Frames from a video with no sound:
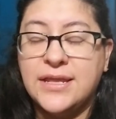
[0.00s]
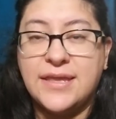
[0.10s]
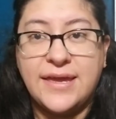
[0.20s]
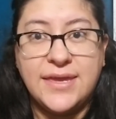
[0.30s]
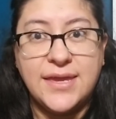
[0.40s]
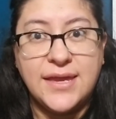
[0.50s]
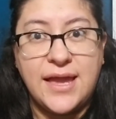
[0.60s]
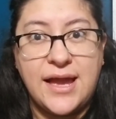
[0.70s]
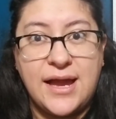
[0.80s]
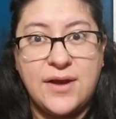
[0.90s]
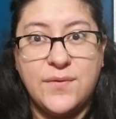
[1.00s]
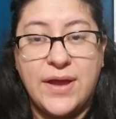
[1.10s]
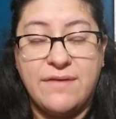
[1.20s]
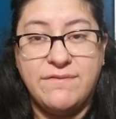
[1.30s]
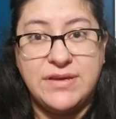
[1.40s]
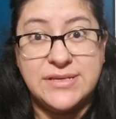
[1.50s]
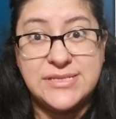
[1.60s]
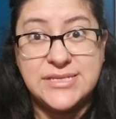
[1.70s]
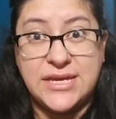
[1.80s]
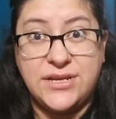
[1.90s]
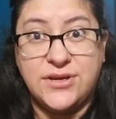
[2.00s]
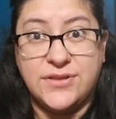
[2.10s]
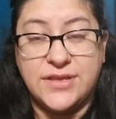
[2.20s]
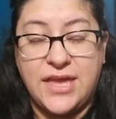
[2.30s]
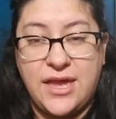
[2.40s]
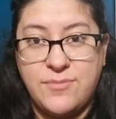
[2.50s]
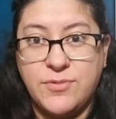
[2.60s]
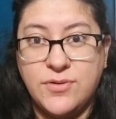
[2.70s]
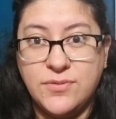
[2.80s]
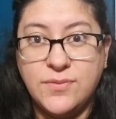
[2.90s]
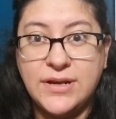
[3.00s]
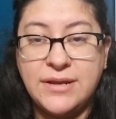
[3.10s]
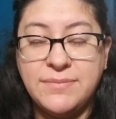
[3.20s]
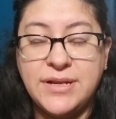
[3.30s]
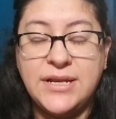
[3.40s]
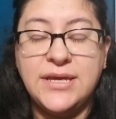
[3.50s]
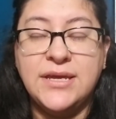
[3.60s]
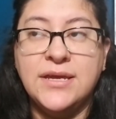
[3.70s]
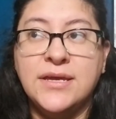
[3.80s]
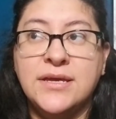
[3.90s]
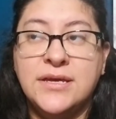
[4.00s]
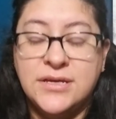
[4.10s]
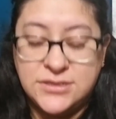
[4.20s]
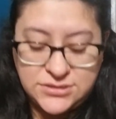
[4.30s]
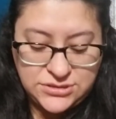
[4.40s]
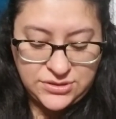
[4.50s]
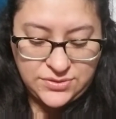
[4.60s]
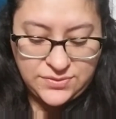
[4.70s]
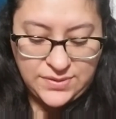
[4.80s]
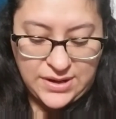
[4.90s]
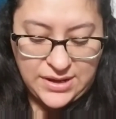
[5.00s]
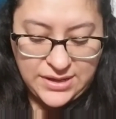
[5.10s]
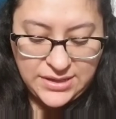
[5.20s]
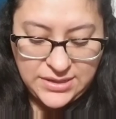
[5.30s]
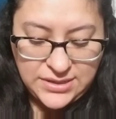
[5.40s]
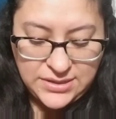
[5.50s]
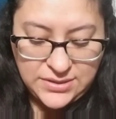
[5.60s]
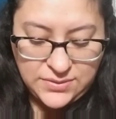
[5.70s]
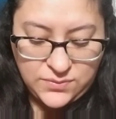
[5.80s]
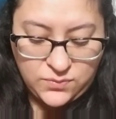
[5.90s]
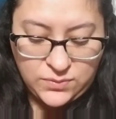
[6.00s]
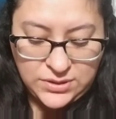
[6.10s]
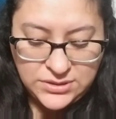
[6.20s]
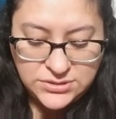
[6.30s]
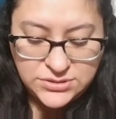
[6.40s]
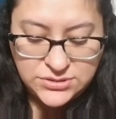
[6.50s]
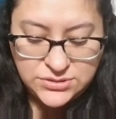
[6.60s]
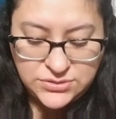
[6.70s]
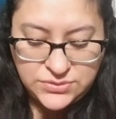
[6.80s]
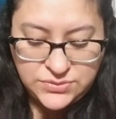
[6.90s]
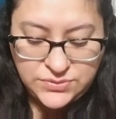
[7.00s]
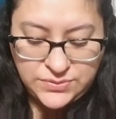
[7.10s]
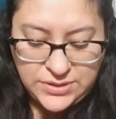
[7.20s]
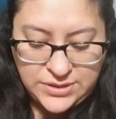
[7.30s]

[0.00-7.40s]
liking how heavy it's getting on the cable when I'm knitting. So I want to